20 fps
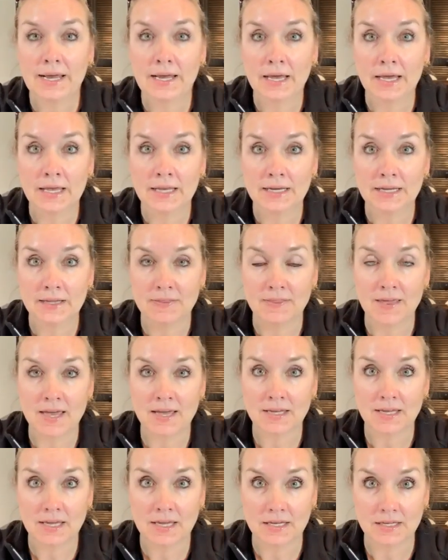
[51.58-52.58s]
And in
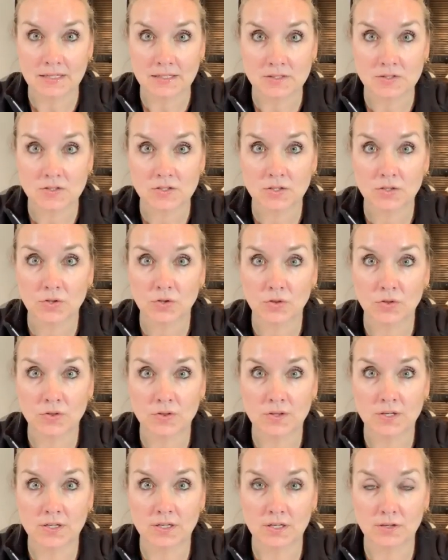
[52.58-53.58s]
that case,
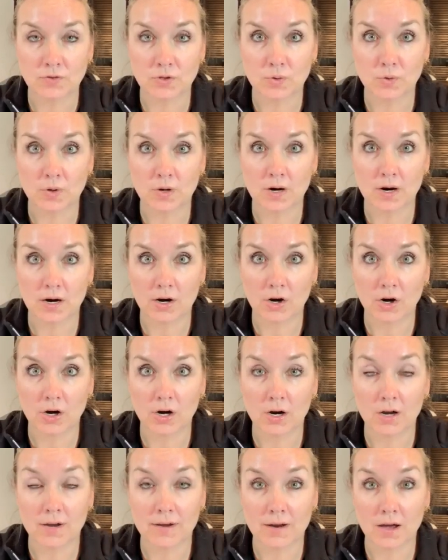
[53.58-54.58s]
if you
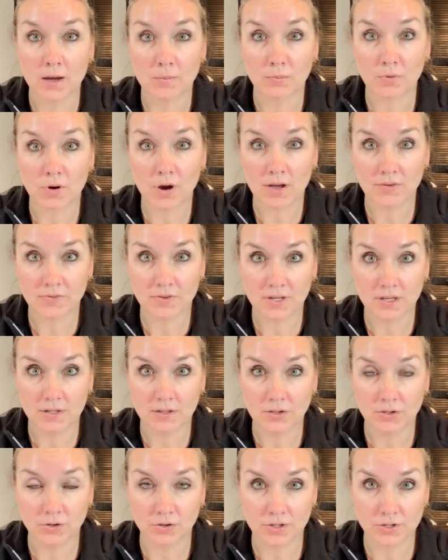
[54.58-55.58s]
are a
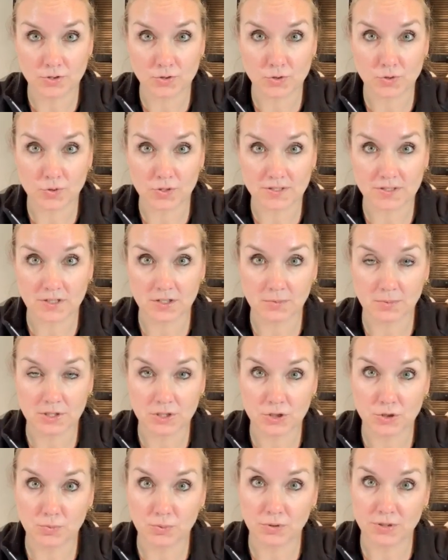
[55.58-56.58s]
nonprofit, your interest rate is going to
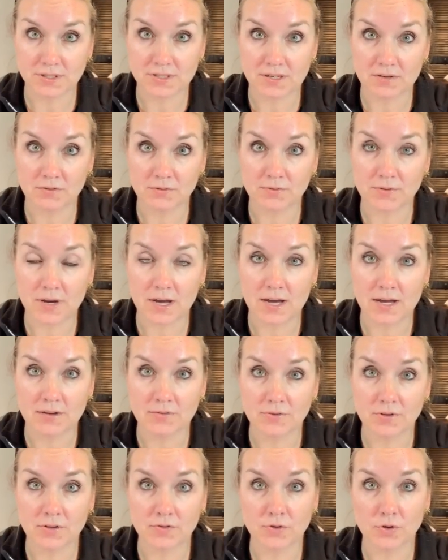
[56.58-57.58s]
be
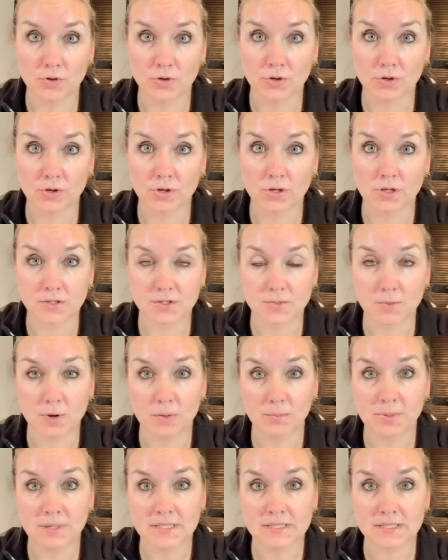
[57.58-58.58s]
2.75. If you're a
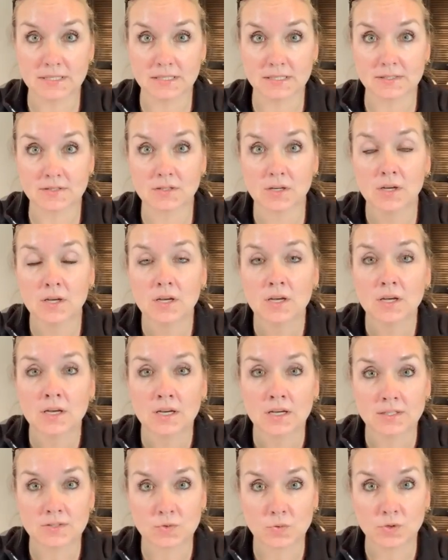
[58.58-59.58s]
small business,
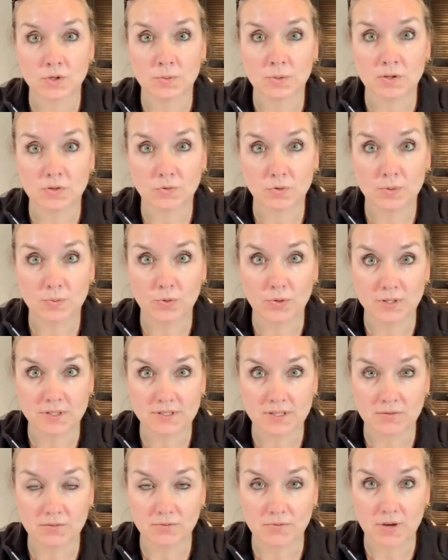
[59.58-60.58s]
it's going to be
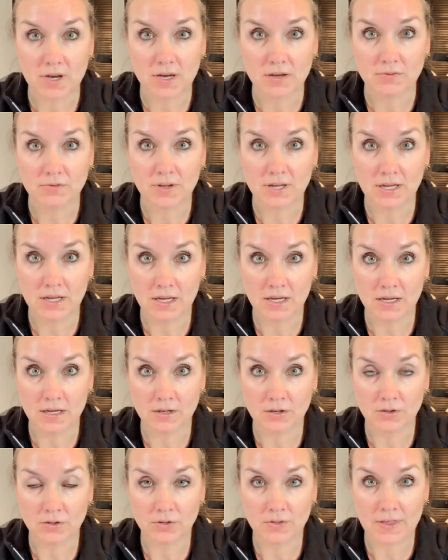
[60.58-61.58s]
3.75.
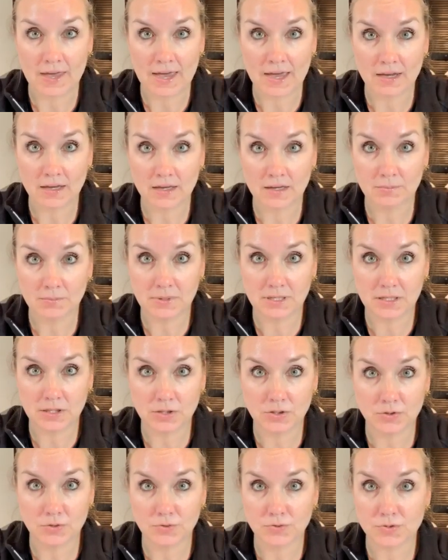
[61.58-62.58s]
And that can be
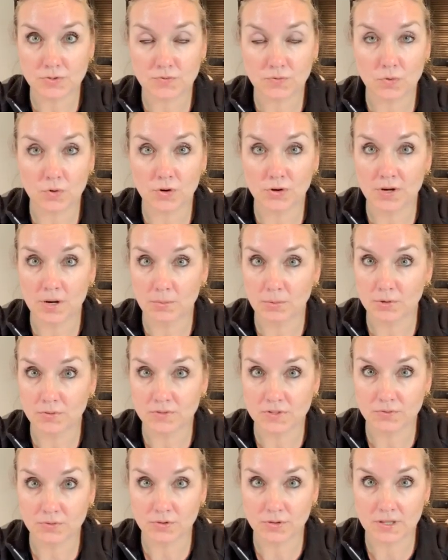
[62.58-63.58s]
used for a number
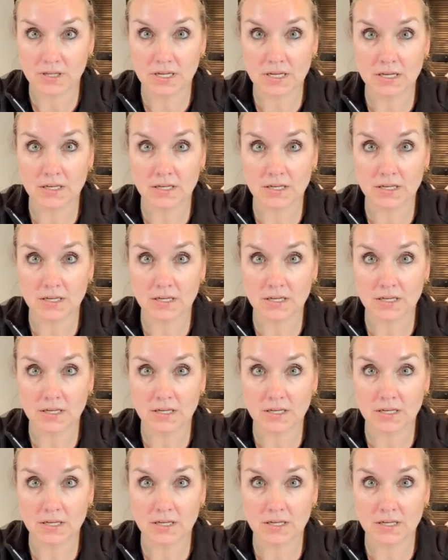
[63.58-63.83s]
of different